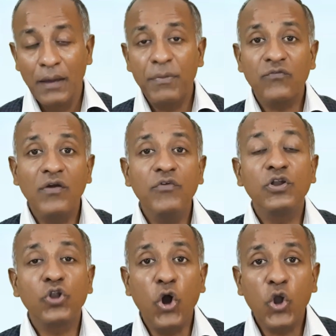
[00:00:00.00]
But when we
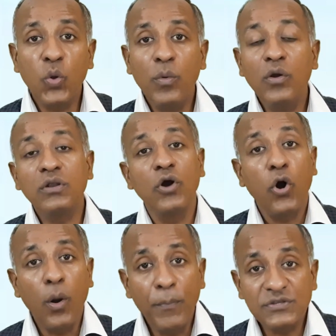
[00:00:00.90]
talk about
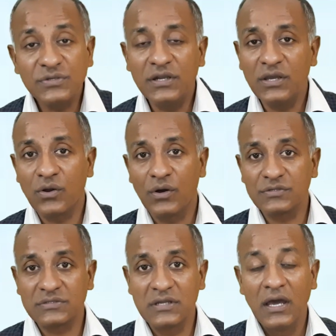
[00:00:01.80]
opportunity
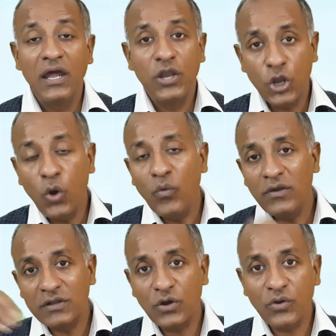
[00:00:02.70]
cost, now we
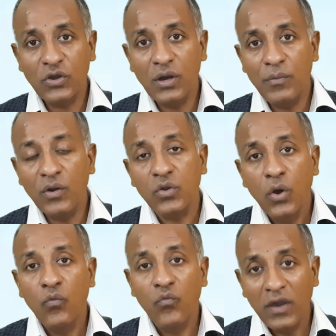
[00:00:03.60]
are talking about
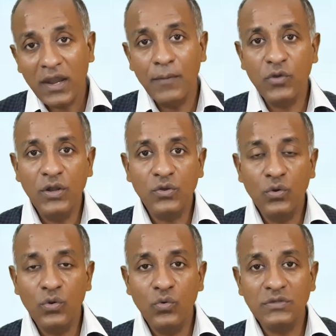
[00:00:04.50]
where I'm going to
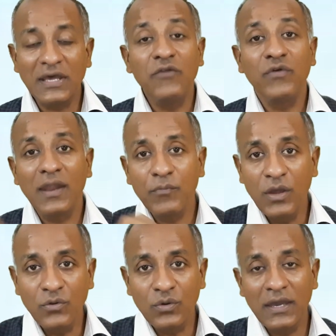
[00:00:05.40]
lose and where I'm
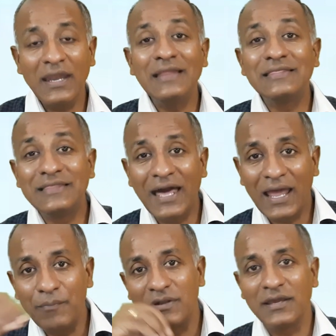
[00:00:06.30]
going to gain, and then
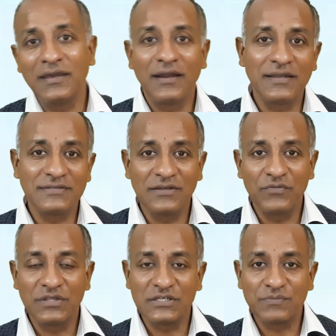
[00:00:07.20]
I'm taking a decision
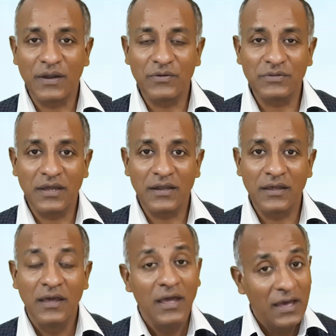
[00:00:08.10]
with respect to that.
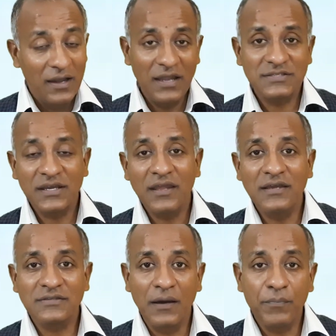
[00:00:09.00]
Let's take an
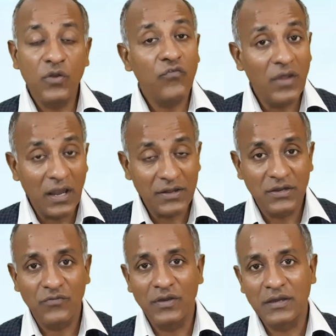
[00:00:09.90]
example of
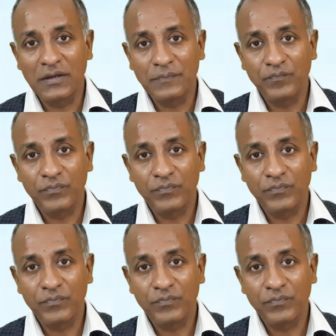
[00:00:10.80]
electric vehicle.